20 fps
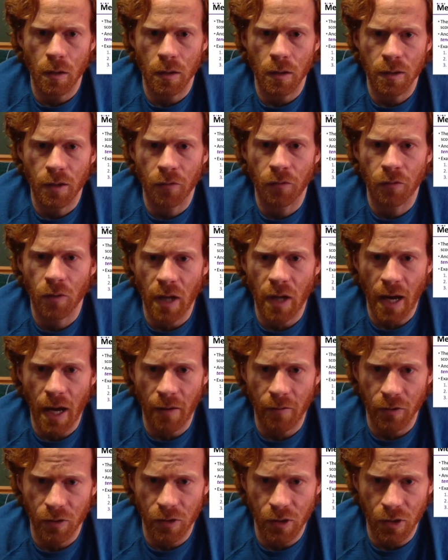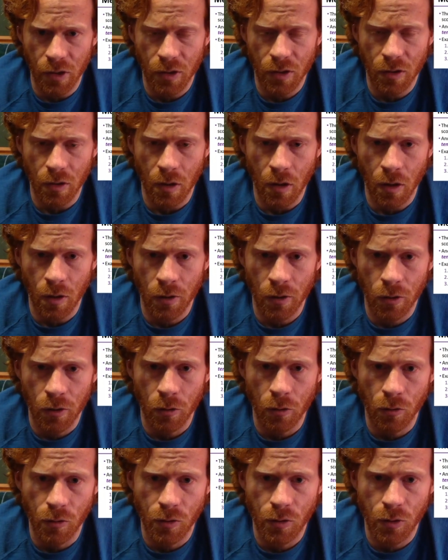different averages are
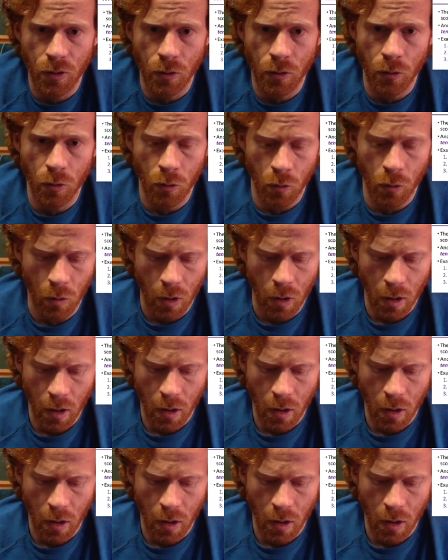used to